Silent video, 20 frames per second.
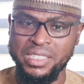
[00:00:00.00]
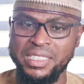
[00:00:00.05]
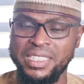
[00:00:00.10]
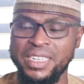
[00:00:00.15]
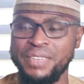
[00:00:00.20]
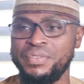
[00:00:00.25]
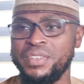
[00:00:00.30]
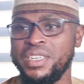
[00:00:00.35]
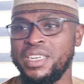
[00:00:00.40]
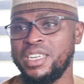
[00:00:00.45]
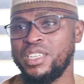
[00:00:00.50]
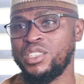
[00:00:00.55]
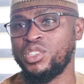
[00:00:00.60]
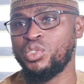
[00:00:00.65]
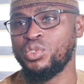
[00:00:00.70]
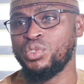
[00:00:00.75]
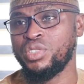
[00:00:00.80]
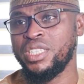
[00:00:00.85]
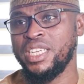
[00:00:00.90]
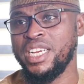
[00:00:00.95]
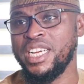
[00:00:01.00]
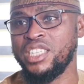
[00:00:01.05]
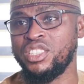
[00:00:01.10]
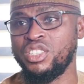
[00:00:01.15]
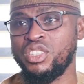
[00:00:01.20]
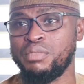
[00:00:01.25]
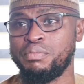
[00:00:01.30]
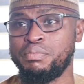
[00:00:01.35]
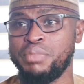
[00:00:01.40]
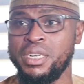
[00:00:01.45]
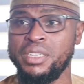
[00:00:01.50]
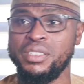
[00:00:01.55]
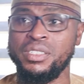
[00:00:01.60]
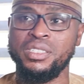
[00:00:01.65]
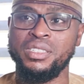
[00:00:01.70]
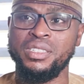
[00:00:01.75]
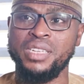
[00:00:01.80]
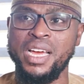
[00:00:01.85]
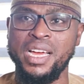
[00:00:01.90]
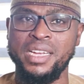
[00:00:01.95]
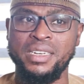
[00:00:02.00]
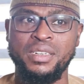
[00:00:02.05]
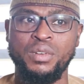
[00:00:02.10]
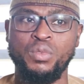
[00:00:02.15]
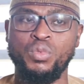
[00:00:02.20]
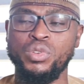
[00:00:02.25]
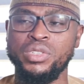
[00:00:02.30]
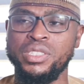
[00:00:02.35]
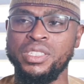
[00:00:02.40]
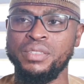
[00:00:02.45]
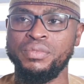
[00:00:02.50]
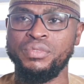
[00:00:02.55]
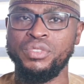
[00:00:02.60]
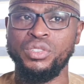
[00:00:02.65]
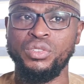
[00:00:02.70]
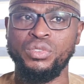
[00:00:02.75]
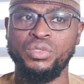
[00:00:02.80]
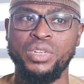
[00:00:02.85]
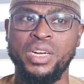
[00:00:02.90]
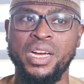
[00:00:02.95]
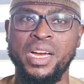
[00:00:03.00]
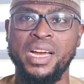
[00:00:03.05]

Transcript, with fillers: definitely show the age of birth and what of you.